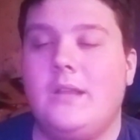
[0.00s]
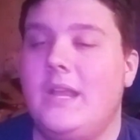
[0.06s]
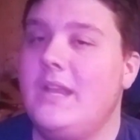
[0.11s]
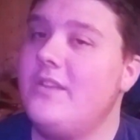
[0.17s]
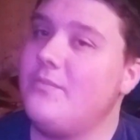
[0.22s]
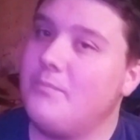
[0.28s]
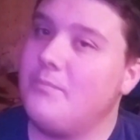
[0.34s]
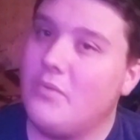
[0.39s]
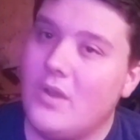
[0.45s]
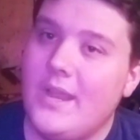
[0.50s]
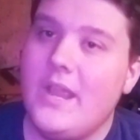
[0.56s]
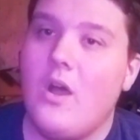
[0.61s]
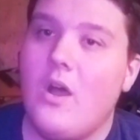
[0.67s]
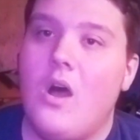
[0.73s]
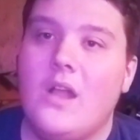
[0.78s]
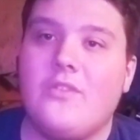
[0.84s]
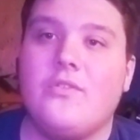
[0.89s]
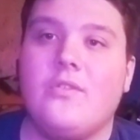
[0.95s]
It's pretty
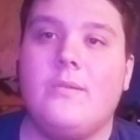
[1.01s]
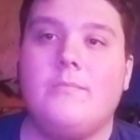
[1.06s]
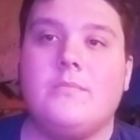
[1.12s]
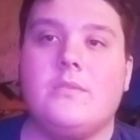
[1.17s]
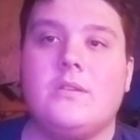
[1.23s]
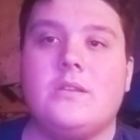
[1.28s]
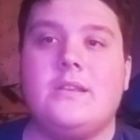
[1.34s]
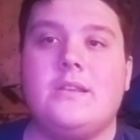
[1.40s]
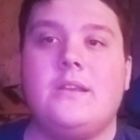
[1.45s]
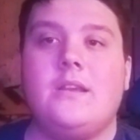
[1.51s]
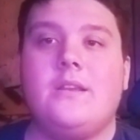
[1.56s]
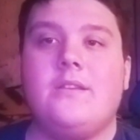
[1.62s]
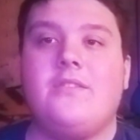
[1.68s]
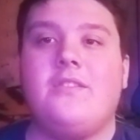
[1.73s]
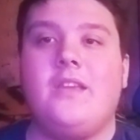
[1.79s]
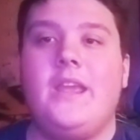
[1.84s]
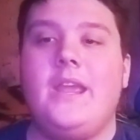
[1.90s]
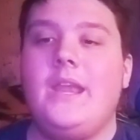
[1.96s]
awesome to
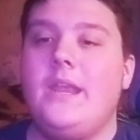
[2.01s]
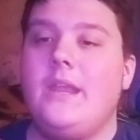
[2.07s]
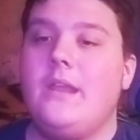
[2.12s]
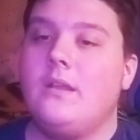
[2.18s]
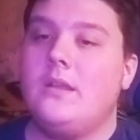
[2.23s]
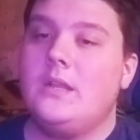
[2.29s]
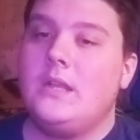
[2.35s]
see,